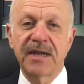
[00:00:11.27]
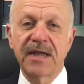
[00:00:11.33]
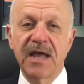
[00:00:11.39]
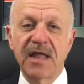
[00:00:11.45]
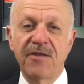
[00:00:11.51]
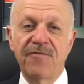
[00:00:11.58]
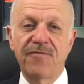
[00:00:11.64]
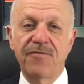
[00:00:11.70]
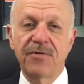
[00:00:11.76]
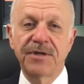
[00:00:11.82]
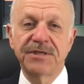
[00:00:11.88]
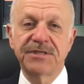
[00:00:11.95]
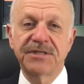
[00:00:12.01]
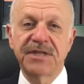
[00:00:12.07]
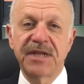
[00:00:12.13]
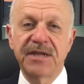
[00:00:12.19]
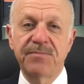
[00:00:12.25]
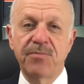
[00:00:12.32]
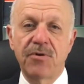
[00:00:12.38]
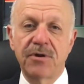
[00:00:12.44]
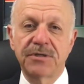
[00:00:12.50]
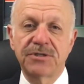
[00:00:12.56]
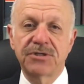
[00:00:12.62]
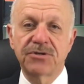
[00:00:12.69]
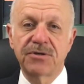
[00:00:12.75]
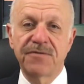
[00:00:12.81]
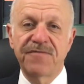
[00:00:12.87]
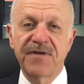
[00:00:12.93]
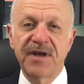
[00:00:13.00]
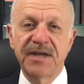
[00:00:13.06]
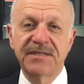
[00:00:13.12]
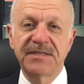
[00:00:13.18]
and a California State Bar
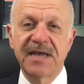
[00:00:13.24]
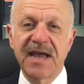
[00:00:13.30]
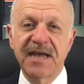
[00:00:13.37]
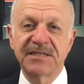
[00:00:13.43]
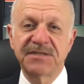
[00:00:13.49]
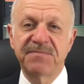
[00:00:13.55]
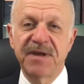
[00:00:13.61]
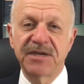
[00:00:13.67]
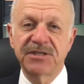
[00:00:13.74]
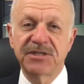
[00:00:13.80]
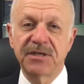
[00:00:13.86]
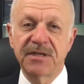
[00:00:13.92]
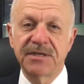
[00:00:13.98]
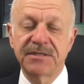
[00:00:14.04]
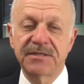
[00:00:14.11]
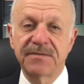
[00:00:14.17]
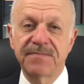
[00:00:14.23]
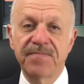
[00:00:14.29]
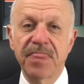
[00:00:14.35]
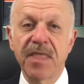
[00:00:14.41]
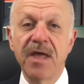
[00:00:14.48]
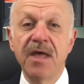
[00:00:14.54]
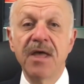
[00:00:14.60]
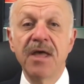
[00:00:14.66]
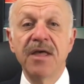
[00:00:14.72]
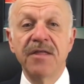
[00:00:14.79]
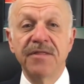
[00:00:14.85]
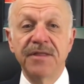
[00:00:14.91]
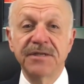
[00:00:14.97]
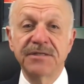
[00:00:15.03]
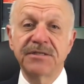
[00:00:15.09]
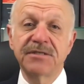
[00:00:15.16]
certified tax specialist.
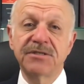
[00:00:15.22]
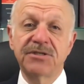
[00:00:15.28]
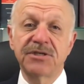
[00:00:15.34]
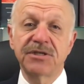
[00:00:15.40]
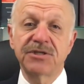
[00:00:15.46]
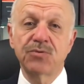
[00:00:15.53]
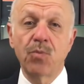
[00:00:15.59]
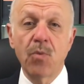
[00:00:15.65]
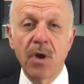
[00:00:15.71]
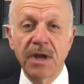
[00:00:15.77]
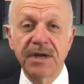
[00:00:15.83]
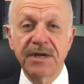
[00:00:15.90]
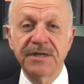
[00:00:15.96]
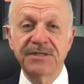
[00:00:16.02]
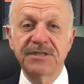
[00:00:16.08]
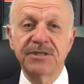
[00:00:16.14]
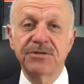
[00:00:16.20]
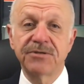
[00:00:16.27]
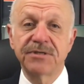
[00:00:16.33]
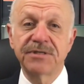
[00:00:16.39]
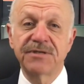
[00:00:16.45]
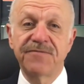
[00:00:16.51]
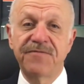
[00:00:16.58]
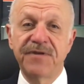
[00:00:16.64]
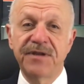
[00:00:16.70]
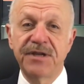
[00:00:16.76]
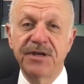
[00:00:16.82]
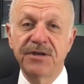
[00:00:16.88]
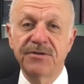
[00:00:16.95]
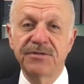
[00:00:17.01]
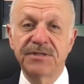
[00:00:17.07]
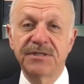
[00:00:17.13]
This is just one in a series of
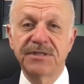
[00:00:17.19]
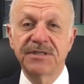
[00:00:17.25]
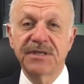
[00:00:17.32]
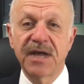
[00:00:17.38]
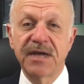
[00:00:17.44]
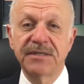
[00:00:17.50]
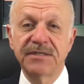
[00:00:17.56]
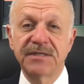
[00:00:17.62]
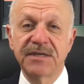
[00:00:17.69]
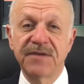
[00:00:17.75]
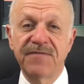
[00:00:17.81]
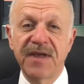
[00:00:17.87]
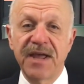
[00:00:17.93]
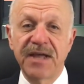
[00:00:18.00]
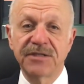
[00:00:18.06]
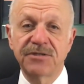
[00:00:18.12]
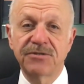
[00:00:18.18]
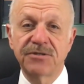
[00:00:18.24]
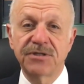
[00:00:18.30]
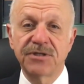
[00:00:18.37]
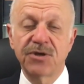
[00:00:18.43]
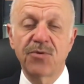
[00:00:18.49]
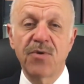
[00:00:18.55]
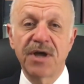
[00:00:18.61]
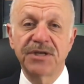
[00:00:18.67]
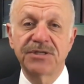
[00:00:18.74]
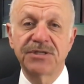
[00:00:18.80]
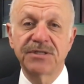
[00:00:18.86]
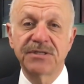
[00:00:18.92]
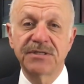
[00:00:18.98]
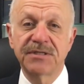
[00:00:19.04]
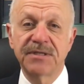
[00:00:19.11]
videos designed to give answers to
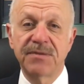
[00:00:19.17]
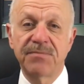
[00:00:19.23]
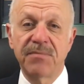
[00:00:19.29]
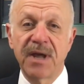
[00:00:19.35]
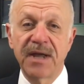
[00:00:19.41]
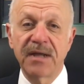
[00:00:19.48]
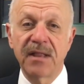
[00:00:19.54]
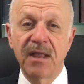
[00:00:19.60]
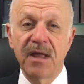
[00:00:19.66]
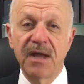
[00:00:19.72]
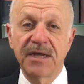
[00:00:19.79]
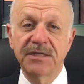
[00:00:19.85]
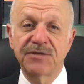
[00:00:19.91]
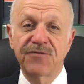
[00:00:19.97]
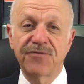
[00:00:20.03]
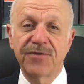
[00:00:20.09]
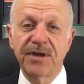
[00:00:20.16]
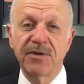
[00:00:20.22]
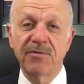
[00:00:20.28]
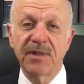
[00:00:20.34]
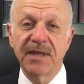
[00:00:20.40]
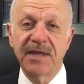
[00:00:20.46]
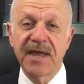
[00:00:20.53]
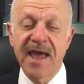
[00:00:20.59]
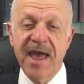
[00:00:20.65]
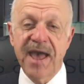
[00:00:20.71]
questions that my clients frequently